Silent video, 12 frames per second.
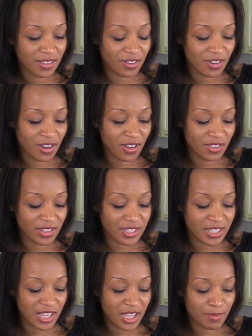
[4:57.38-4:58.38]
They're all in the
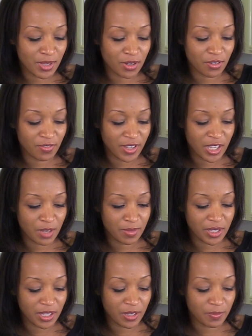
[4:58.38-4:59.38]
same little
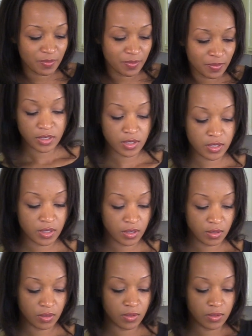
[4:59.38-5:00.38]
family.
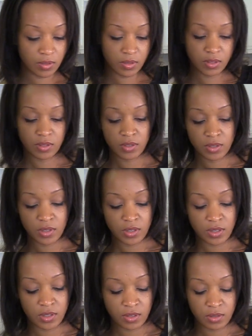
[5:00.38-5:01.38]
So
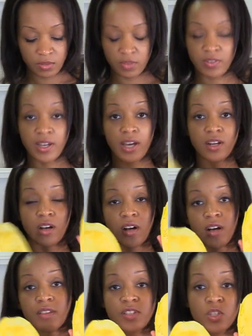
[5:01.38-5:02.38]
We've got
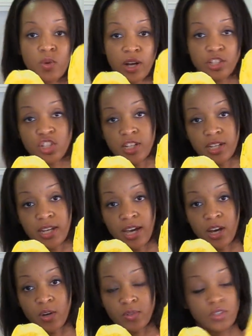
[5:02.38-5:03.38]
all the squash gut
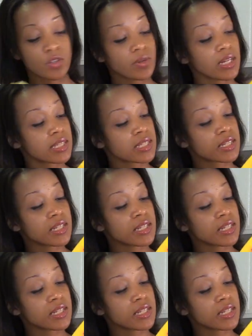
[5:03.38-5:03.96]
out. So when it's